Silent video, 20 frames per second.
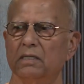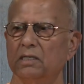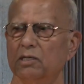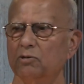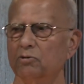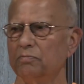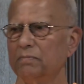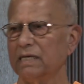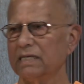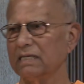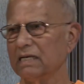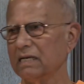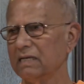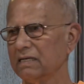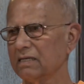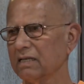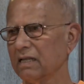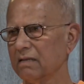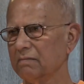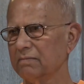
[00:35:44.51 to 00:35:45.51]
You made a
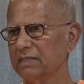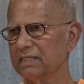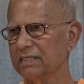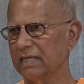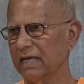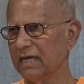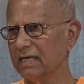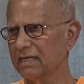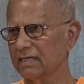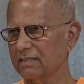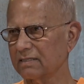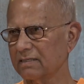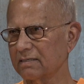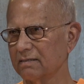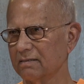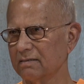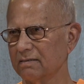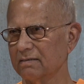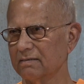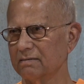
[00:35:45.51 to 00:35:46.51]
little mistakes.
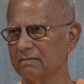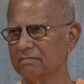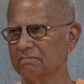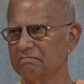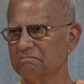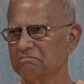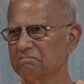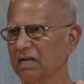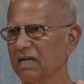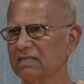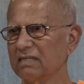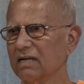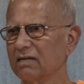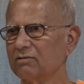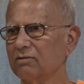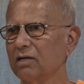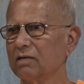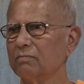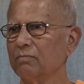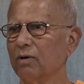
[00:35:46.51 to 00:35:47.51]
That
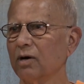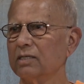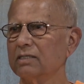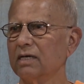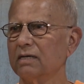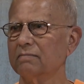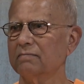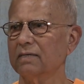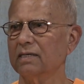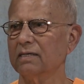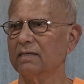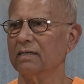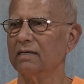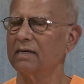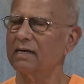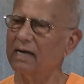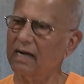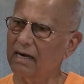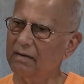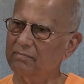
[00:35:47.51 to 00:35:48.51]
does not bother me.
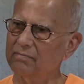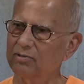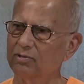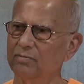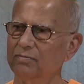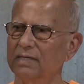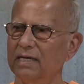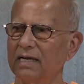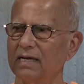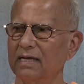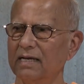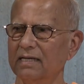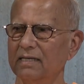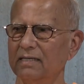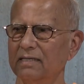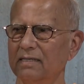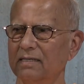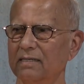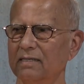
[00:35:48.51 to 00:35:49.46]
Come to me again.